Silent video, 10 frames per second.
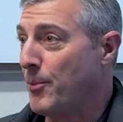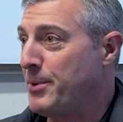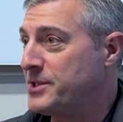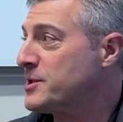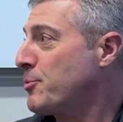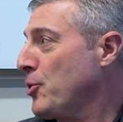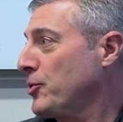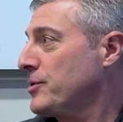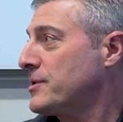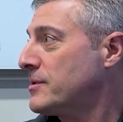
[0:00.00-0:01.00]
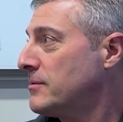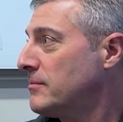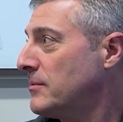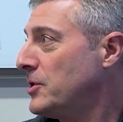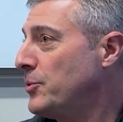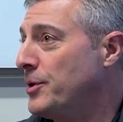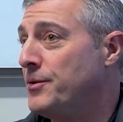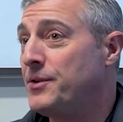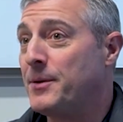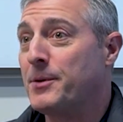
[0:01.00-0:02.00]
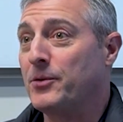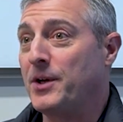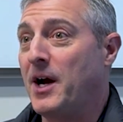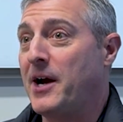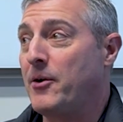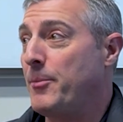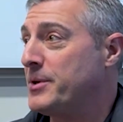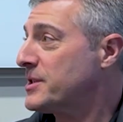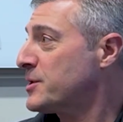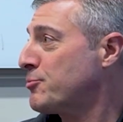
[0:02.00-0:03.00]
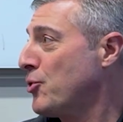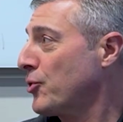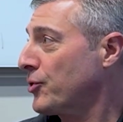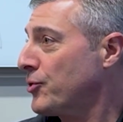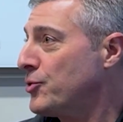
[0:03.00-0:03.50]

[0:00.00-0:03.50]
are business brokers. You would typically hire a business broker